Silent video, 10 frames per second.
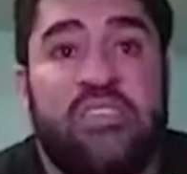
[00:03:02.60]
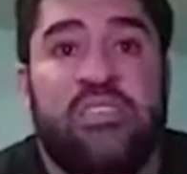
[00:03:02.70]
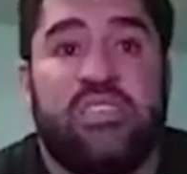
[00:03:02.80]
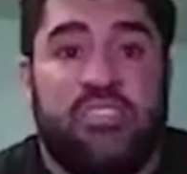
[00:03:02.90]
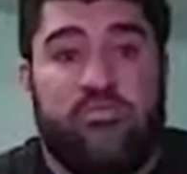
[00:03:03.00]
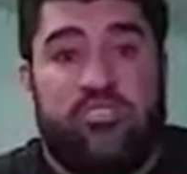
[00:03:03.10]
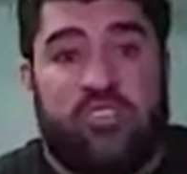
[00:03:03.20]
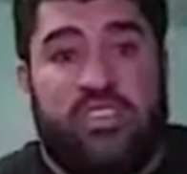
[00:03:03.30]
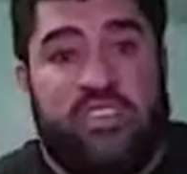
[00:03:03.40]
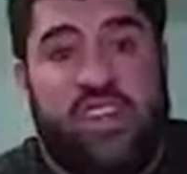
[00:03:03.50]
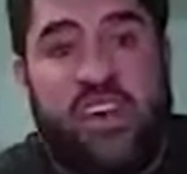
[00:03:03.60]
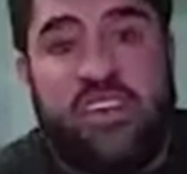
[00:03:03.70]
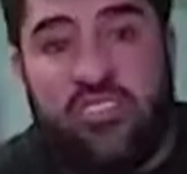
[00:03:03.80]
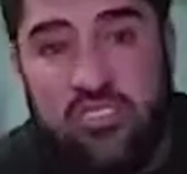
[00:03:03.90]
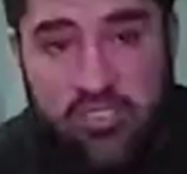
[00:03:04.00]
and it was like a
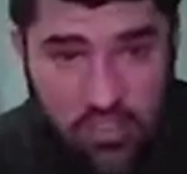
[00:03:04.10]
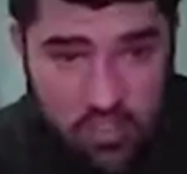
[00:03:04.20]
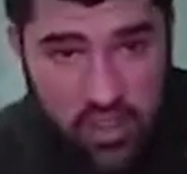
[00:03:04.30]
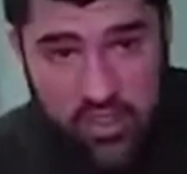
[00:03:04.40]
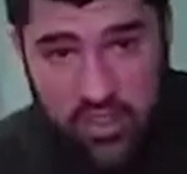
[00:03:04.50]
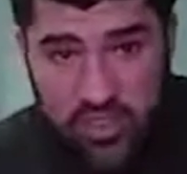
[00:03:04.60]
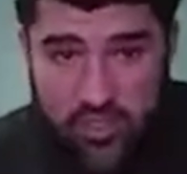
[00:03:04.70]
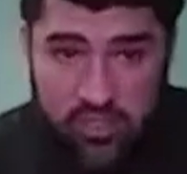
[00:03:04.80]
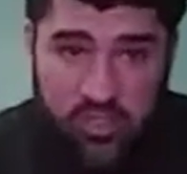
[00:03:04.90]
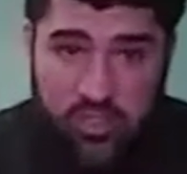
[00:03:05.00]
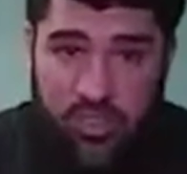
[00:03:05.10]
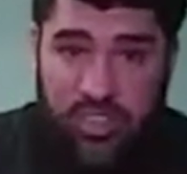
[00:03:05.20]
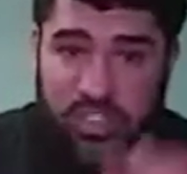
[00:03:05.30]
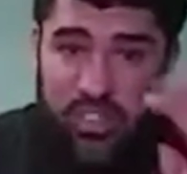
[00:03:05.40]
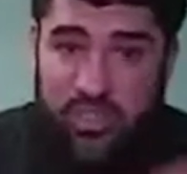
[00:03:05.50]
sale. So I was like, whatever. It was like on
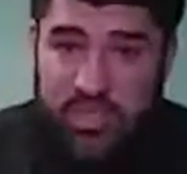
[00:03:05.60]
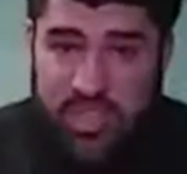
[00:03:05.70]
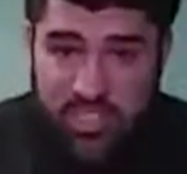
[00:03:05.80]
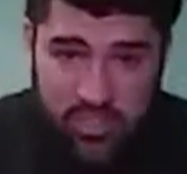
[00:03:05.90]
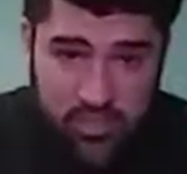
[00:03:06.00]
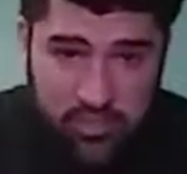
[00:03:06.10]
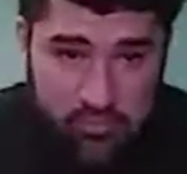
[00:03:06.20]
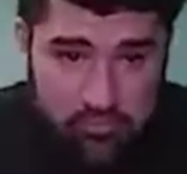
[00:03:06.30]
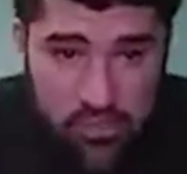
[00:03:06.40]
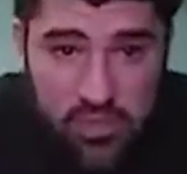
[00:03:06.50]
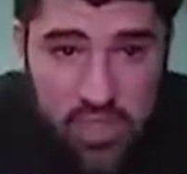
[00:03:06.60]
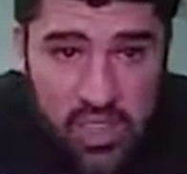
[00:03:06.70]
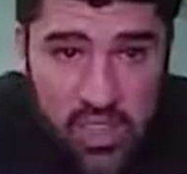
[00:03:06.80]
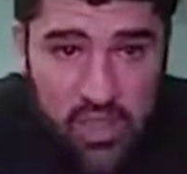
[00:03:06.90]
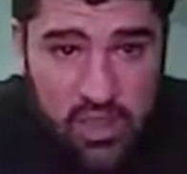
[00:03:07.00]
the cheap section.
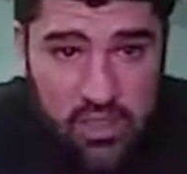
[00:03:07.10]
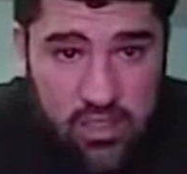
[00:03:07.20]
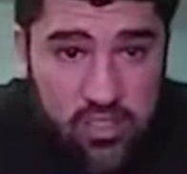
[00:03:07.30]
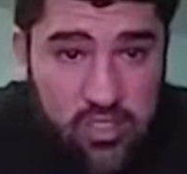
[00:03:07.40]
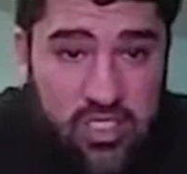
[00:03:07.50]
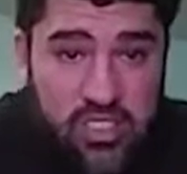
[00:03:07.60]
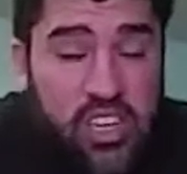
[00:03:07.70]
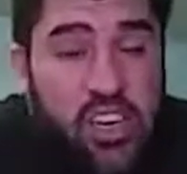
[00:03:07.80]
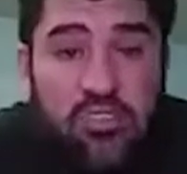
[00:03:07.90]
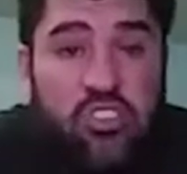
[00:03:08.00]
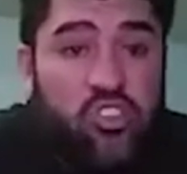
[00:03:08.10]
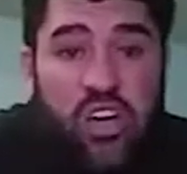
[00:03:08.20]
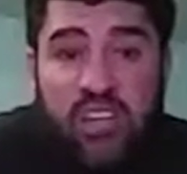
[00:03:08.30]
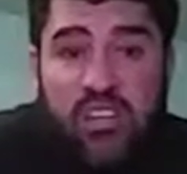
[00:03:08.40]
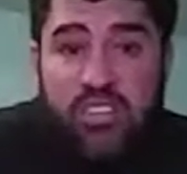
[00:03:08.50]
so I was like, yeah, let's
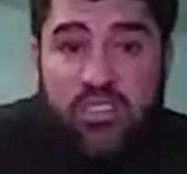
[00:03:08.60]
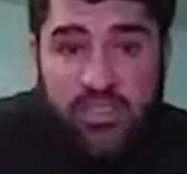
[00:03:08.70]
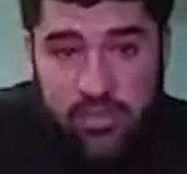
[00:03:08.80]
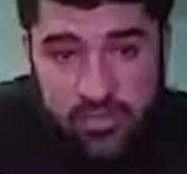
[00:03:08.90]
try this.